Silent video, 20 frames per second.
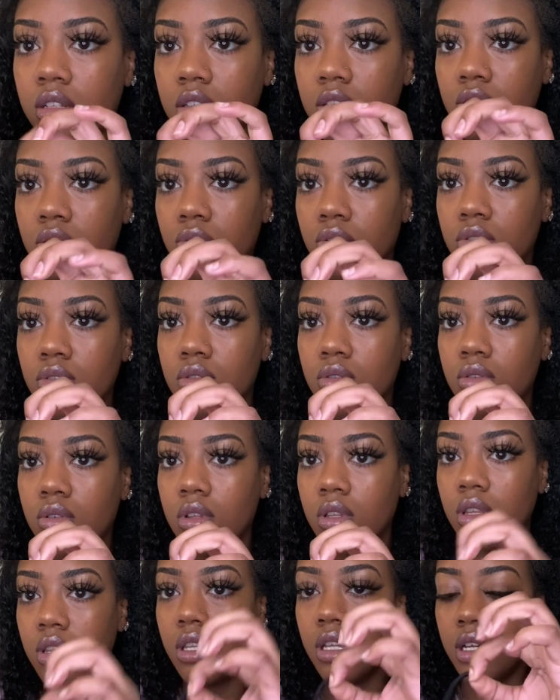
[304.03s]
through
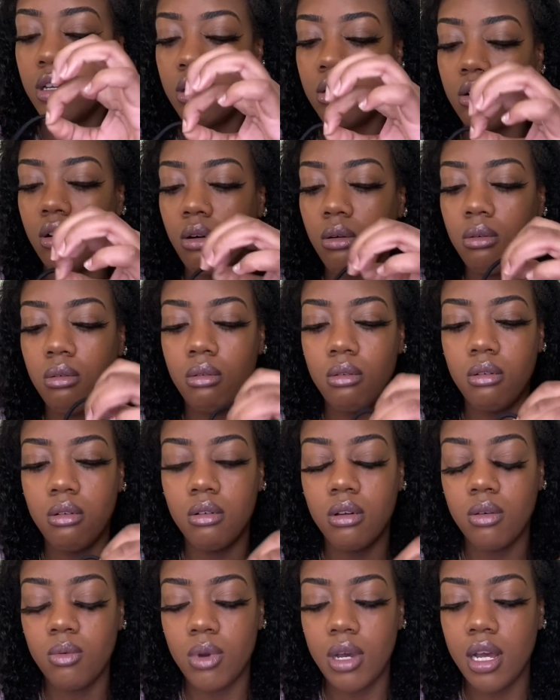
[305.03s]
the, oh,
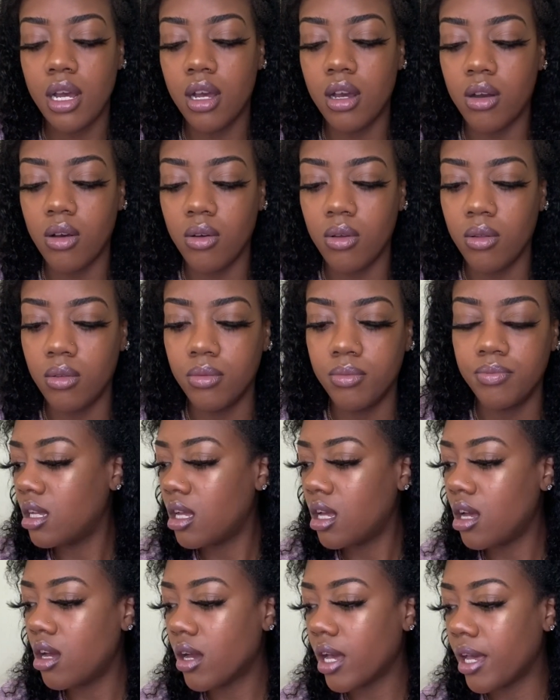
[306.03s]
wow.
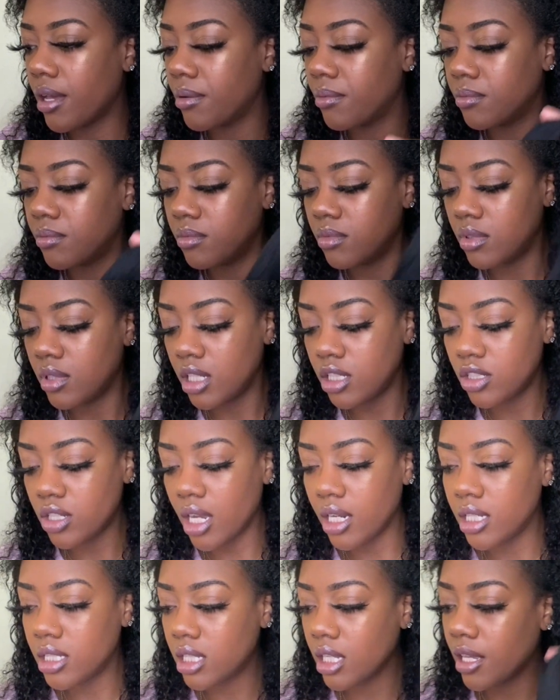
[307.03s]
Okay, let's try
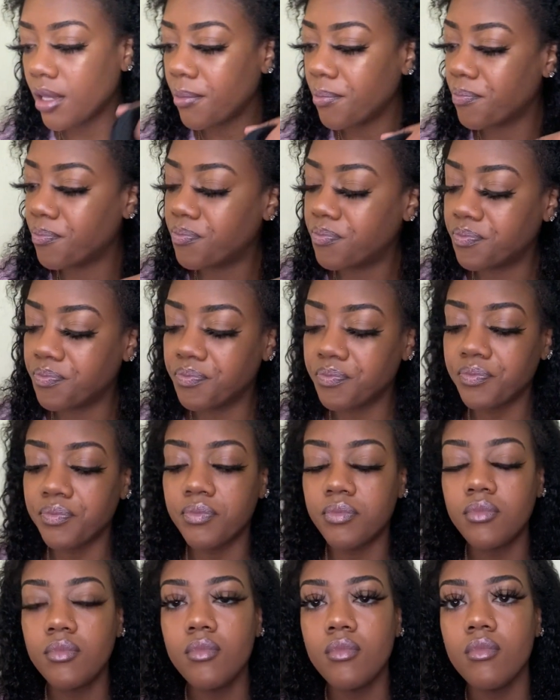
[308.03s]
this again.
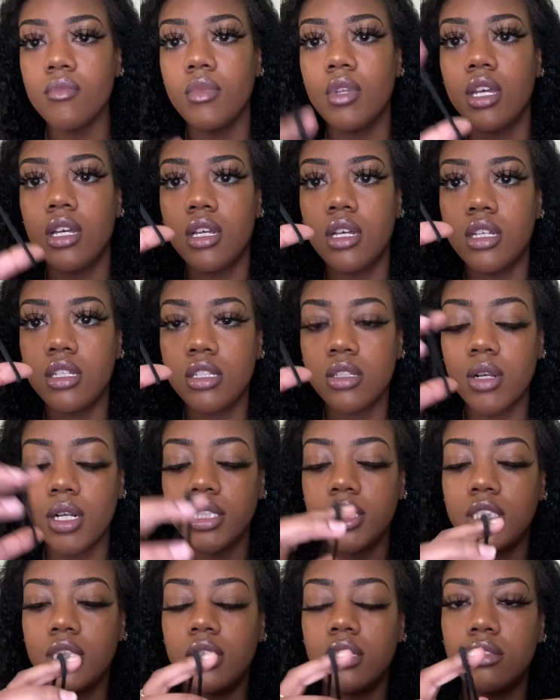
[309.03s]

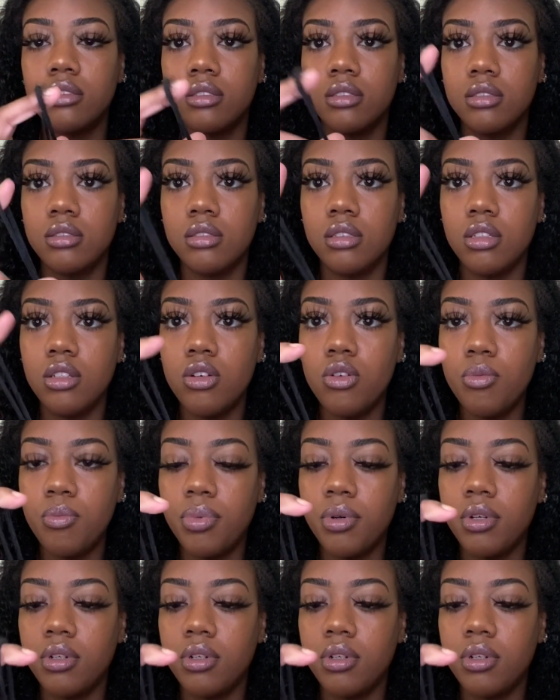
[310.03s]
Scrunchie, loop,